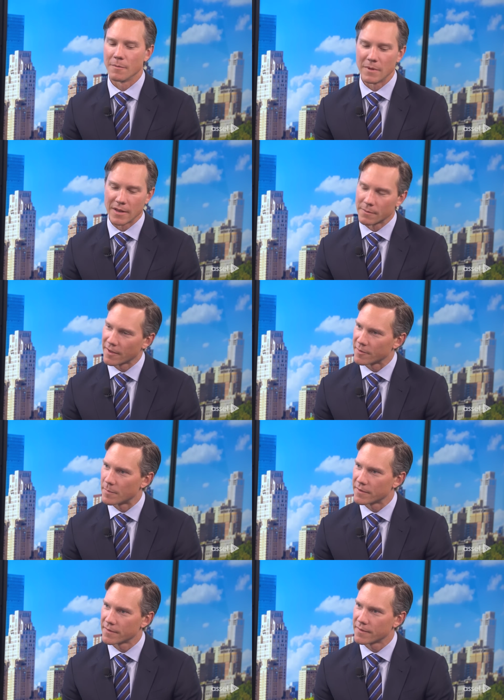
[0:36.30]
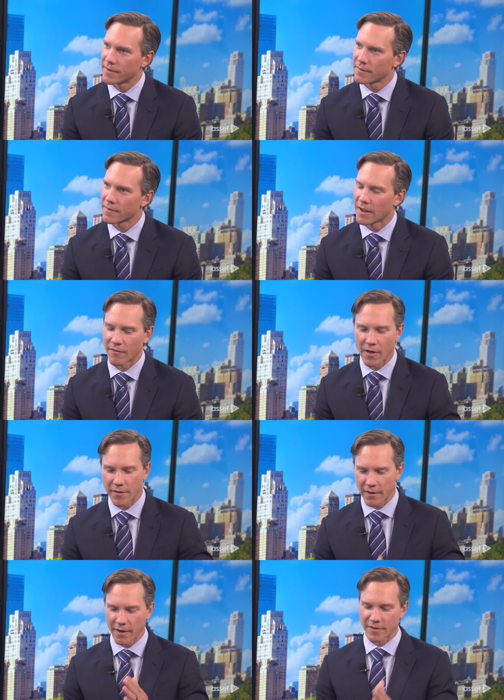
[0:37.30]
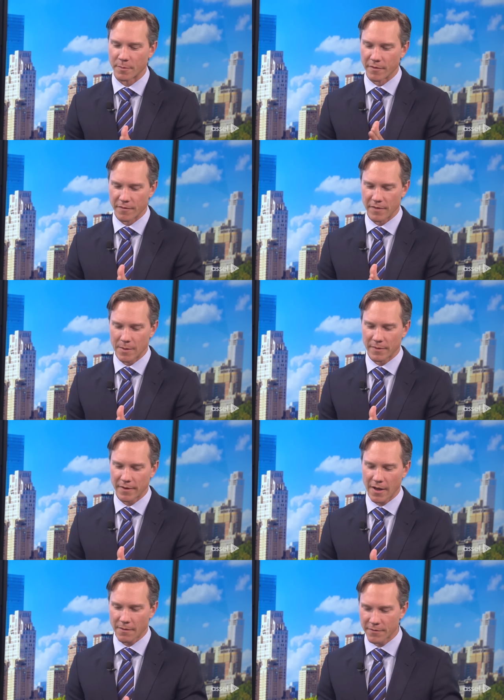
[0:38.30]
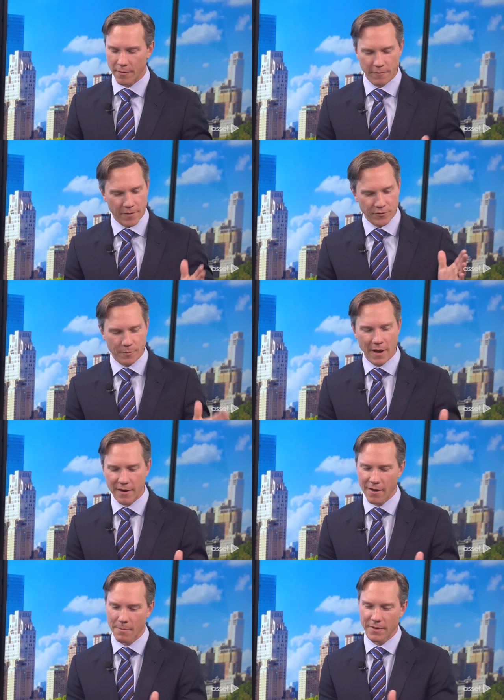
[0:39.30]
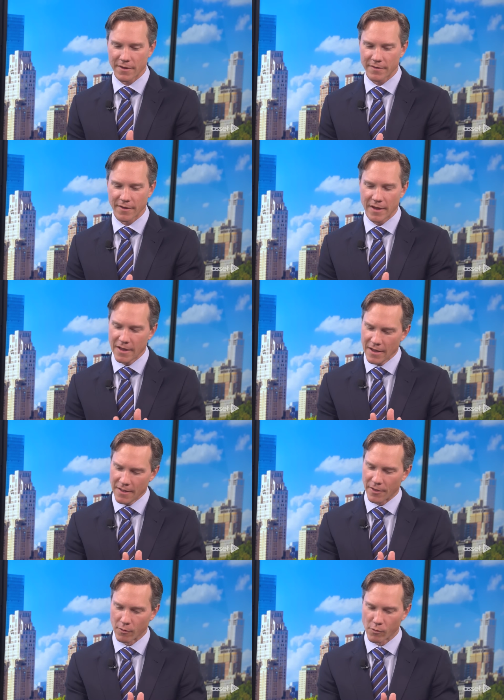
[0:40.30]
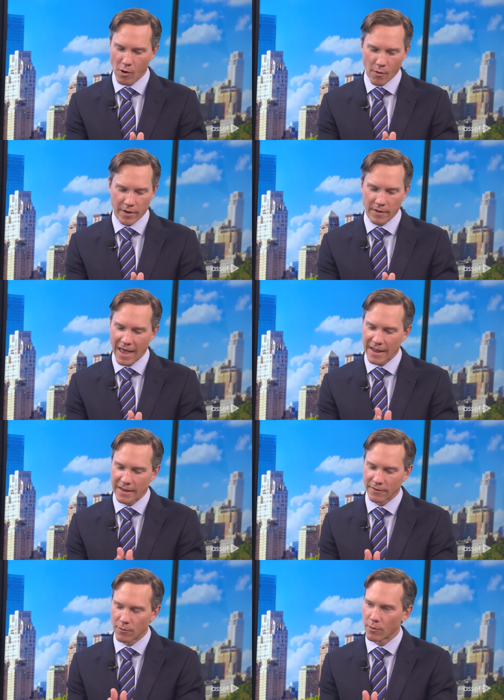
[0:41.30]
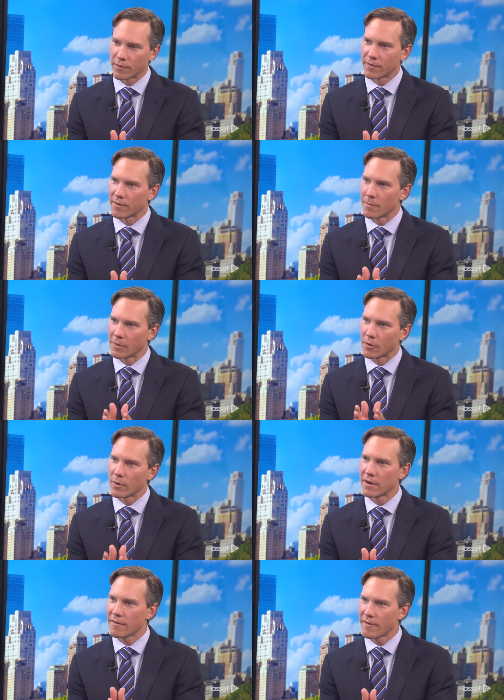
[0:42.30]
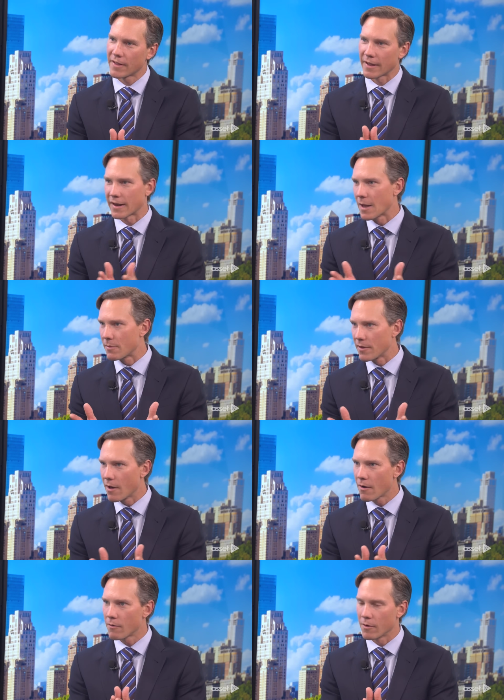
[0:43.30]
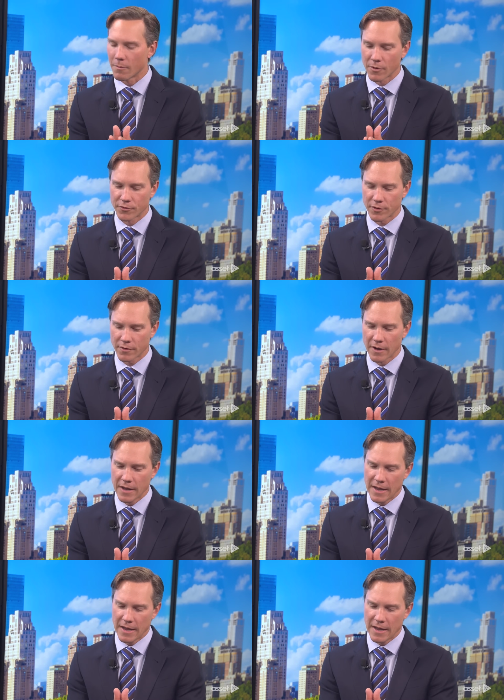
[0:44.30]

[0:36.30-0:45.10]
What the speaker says: to medium-sized businesses, kind of on the cusp of EBITDA, so venture-backed companies that are growing, heading towards some liquidity event like an IPO or a merger,